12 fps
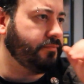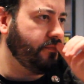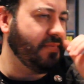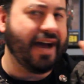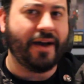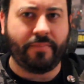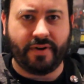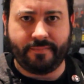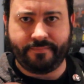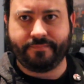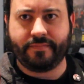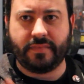not,
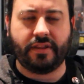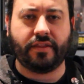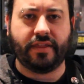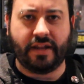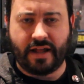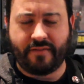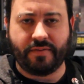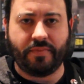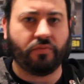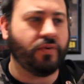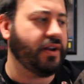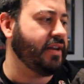but that'll have to be
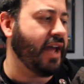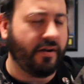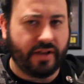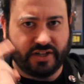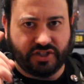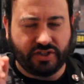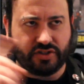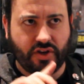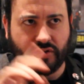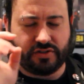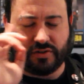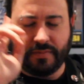written out. It's just
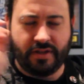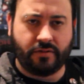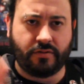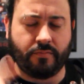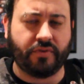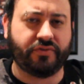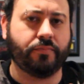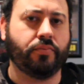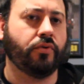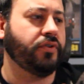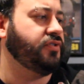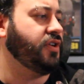those to me are the most
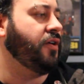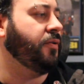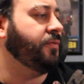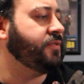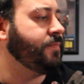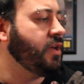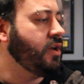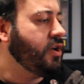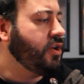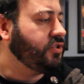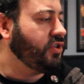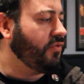important tones.
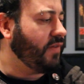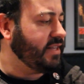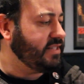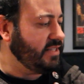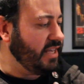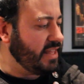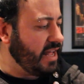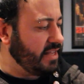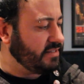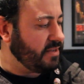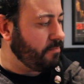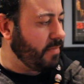So if I see that
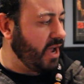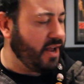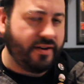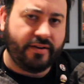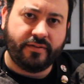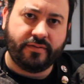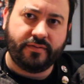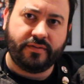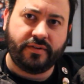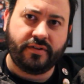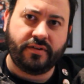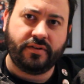as a minor,
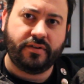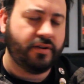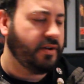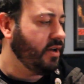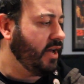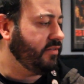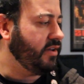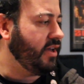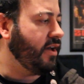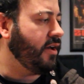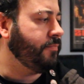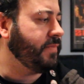as
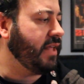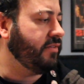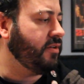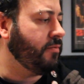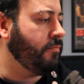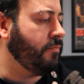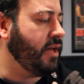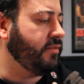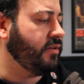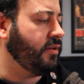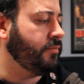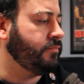
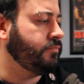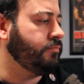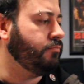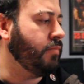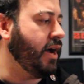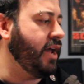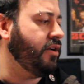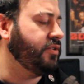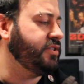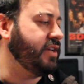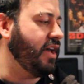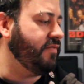a minor
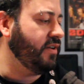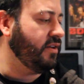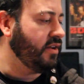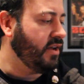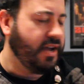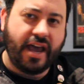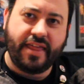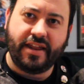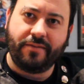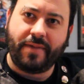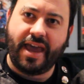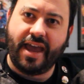7, and then
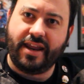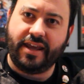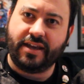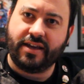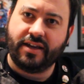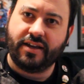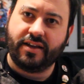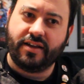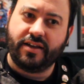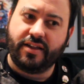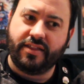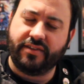I'm
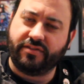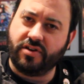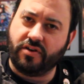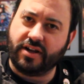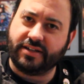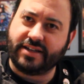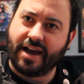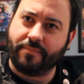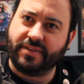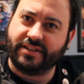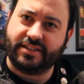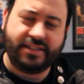adding this note on top,
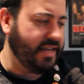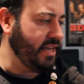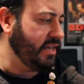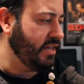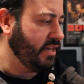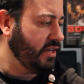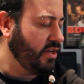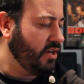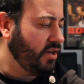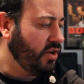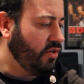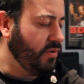this C,
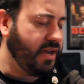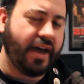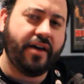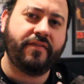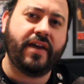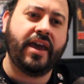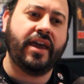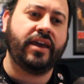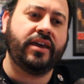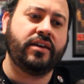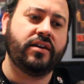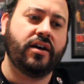we have
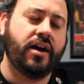a